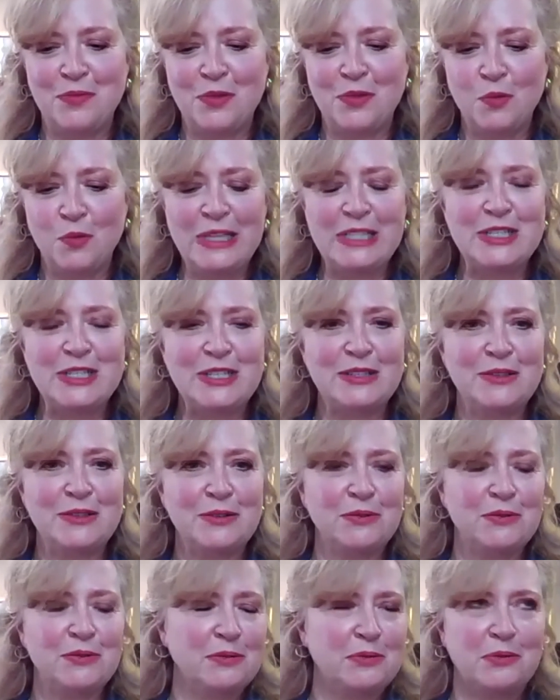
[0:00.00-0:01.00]
we
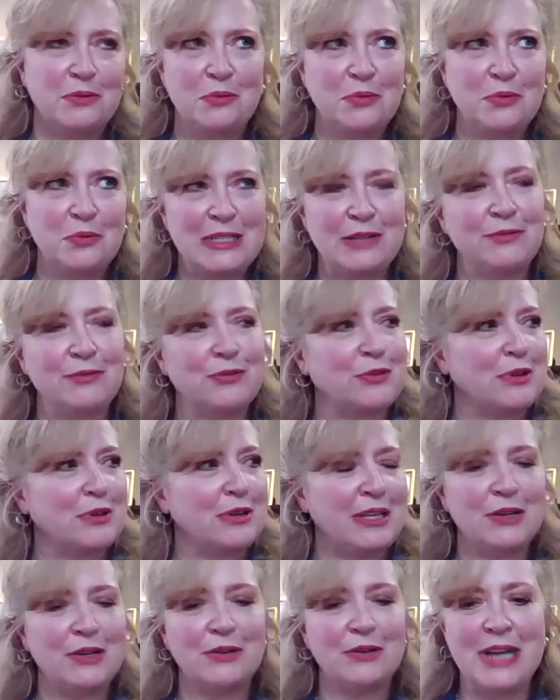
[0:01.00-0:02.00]
did for a
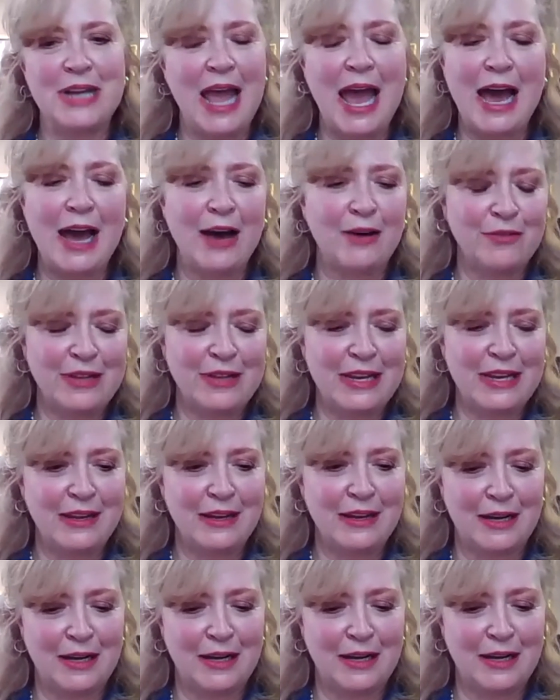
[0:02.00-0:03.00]
year and a half and
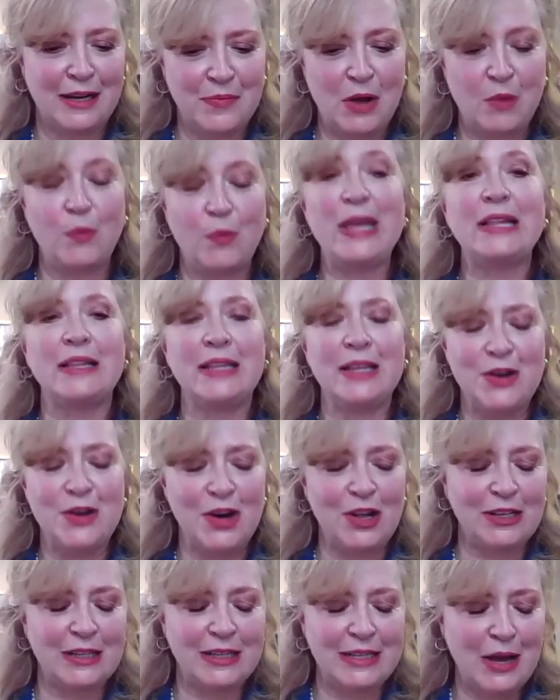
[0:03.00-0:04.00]
a weekly
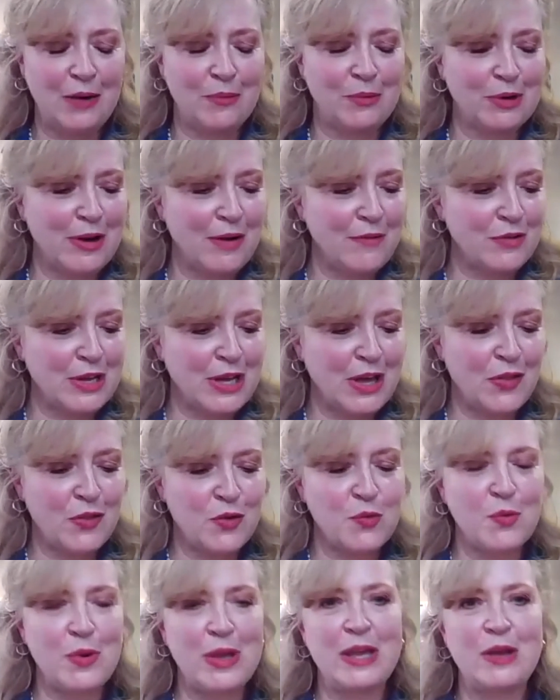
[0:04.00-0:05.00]
call, and now we're every
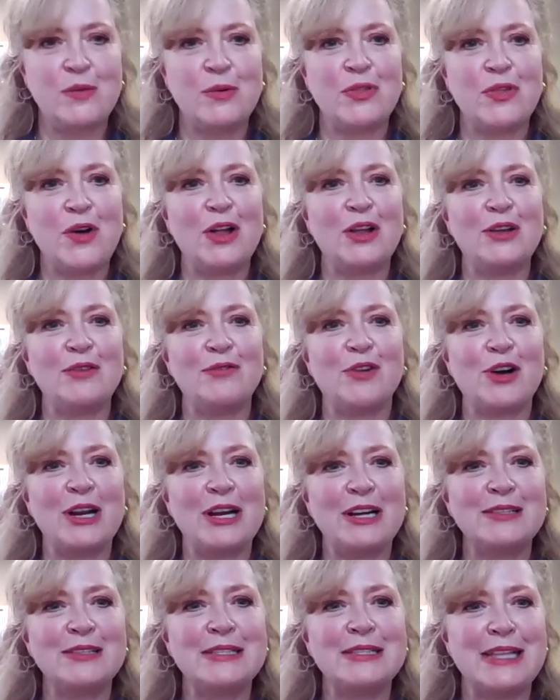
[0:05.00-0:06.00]
other week with all of our
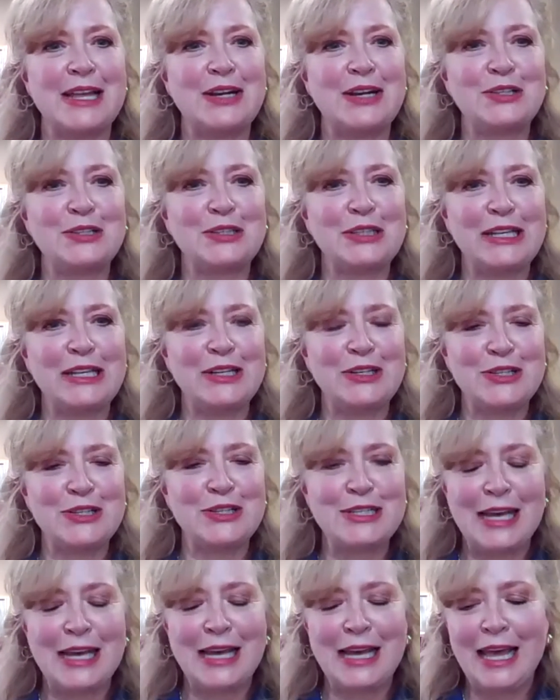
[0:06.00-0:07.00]
health center
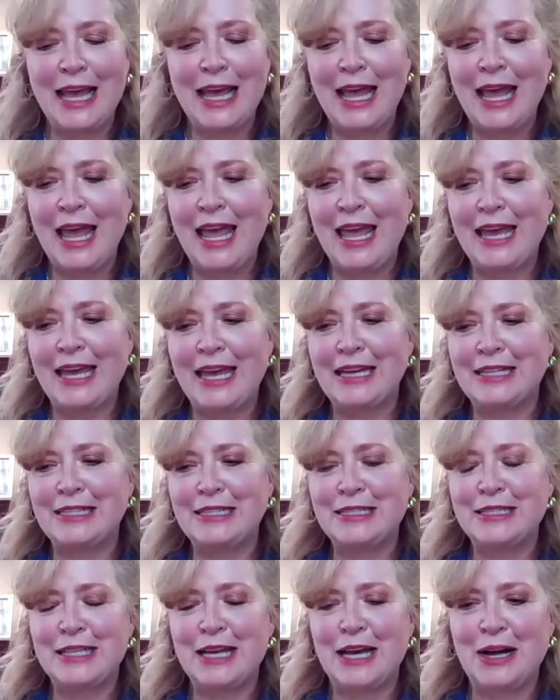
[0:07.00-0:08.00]
leaders.
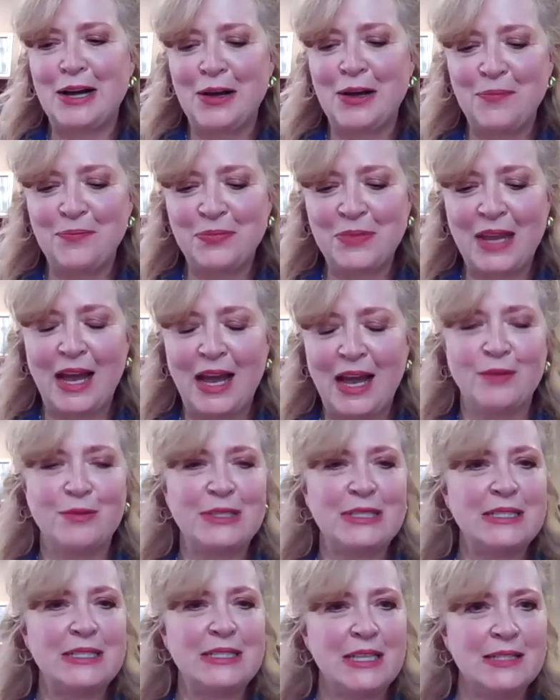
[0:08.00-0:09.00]
And I
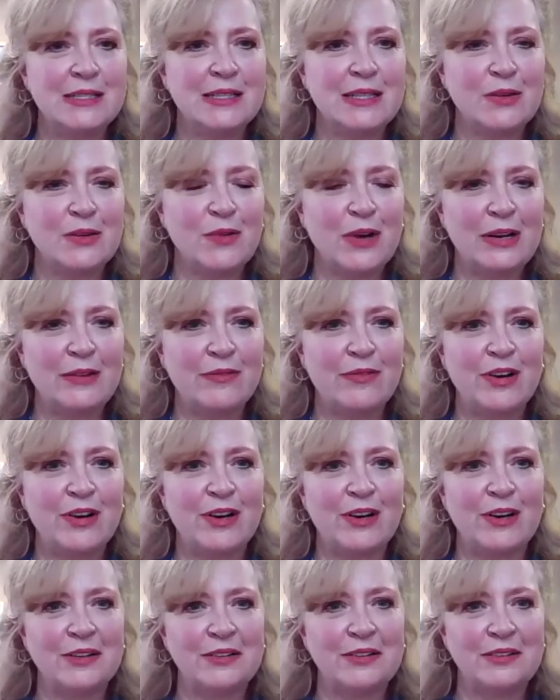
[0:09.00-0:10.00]
was teasing one of
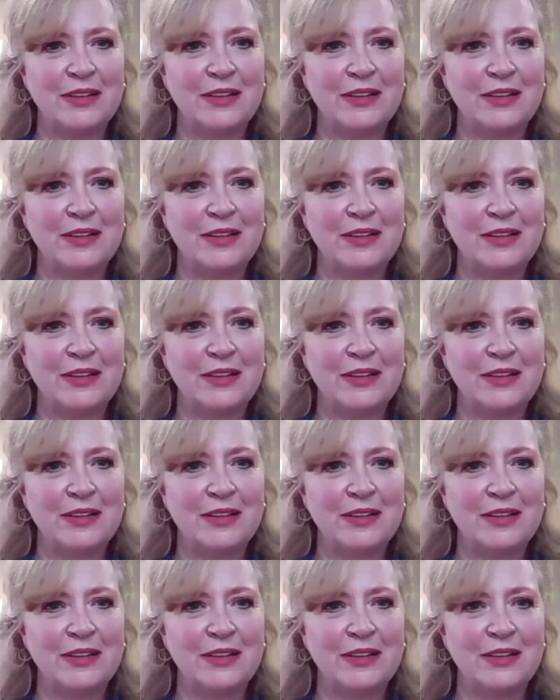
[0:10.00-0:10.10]
our